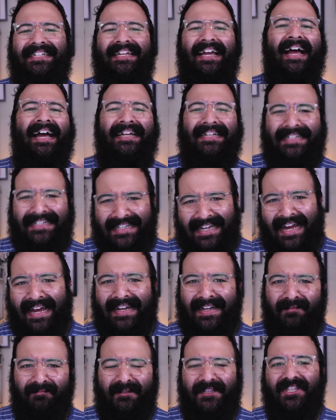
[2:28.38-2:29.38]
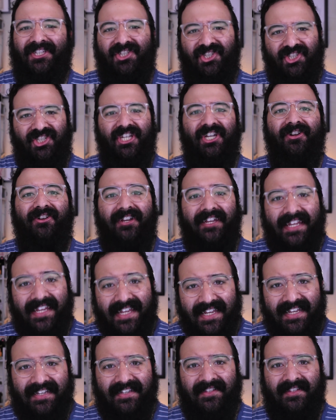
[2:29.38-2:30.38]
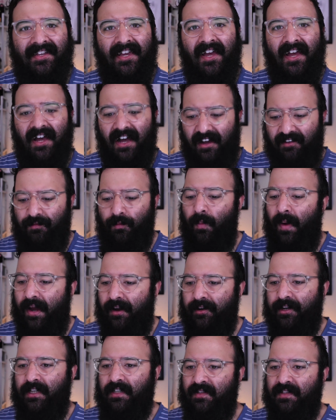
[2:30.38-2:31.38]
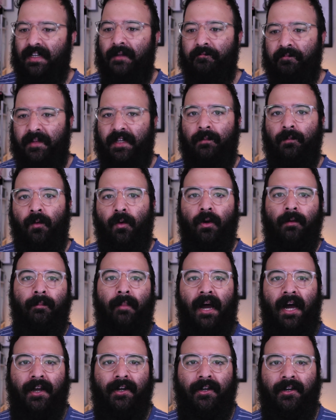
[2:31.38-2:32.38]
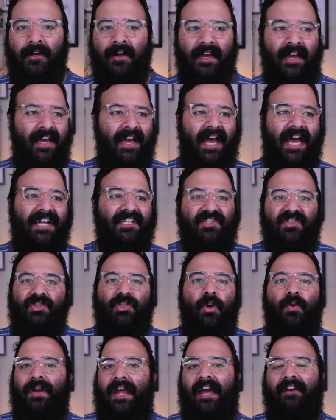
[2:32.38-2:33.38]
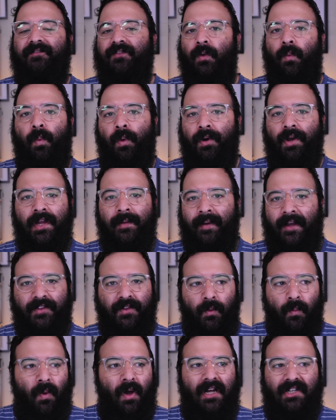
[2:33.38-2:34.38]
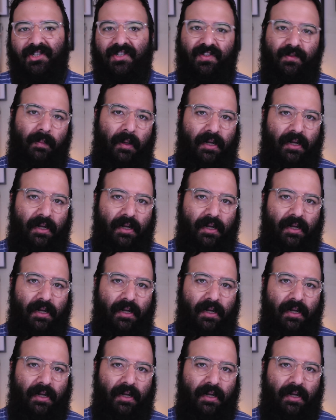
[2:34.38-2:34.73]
yada, yada. But the sheer ease of wearing something more modern, I just don't have to worry about the watch as